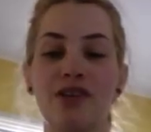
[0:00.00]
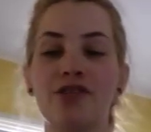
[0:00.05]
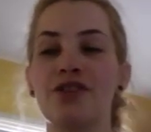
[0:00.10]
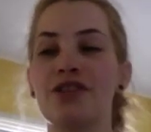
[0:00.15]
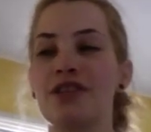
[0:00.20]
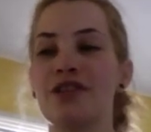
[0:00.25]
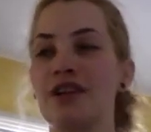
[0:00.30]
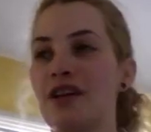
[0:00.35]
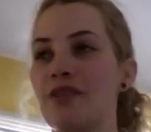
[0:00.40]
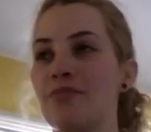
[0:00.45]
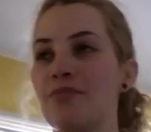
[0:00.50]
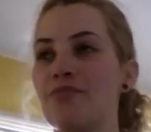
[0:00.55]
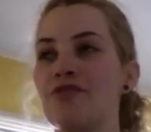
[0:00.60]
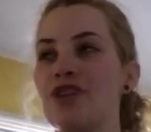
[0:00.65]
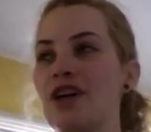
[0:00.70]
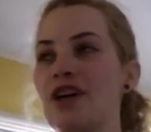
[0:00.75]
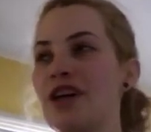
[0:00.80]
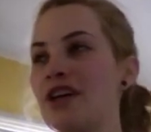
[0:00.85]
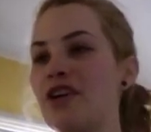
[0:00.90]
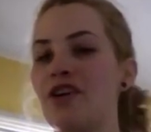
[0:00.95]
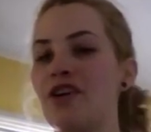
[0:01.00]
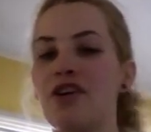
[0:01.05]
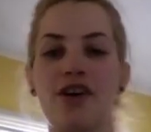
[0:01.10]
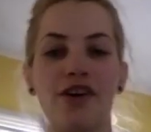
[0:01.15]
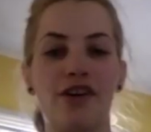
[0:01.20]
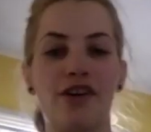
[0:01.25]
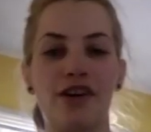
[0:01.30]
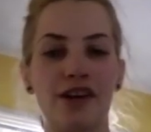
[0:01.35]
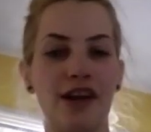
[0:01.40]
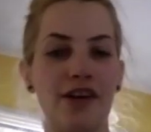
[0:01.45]
She's got a giant
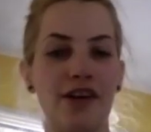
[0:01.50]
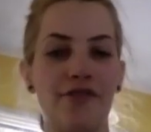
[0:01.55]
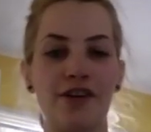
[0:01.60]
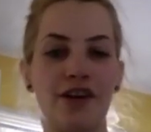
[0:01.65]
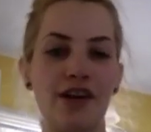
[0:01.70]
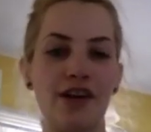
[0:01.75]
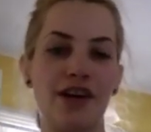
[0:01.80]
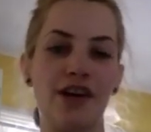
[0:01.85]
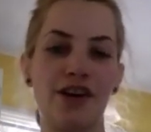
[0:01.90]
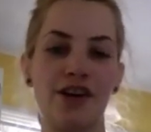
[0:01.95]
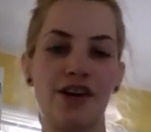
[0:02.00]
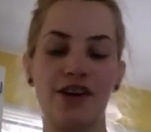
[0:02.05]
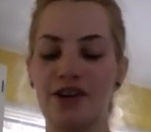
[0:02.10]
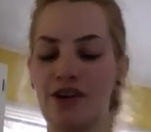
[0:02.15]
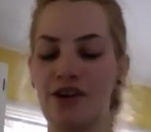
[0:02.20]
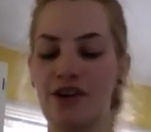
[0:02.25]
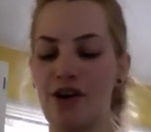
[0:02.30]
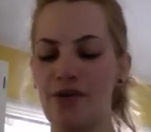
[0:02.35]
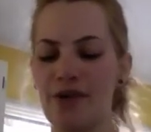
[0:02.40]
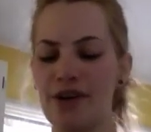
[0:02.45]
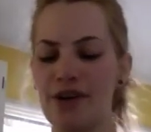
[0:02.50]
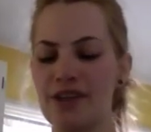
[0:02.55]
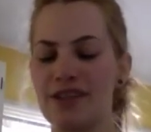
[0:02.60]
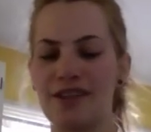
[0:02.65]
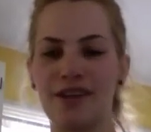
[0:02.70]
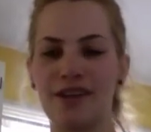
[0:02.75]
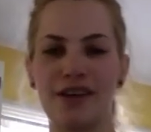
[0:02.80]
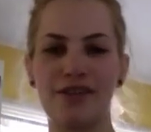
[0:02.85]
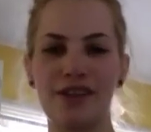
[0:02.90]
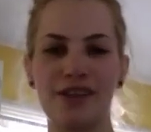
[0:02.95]
garden every year and always
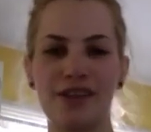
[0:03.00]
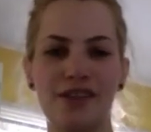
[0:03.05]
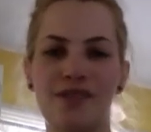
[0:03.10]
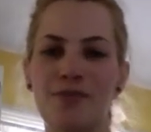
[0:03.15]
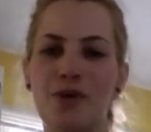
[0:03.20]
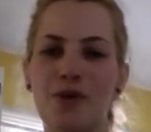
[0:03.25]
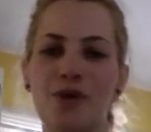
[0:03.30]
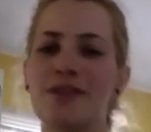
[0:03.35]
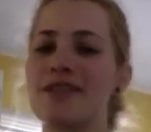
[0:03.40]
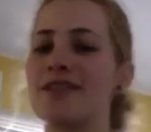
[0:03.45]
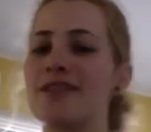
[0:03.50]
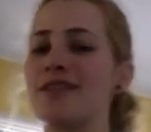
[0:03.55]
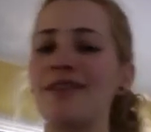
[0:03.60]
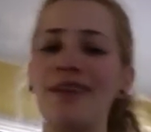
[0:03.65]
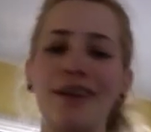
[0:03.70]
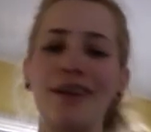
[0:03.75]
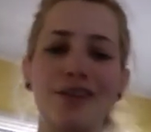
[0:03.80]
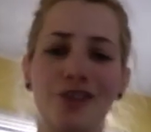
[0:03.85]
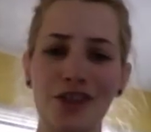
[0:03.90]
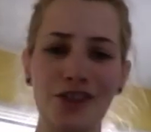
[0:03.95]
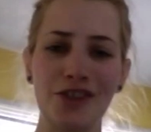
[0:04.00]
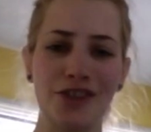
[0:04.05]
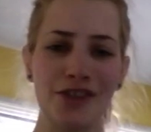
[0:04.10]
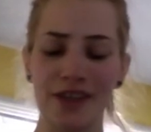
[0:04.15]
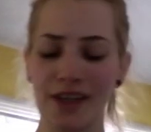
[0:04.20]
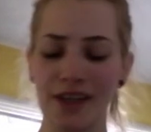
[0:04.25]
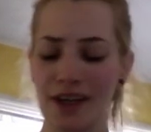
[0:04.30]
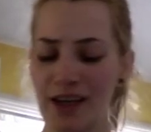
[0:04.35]
gives us the most delicious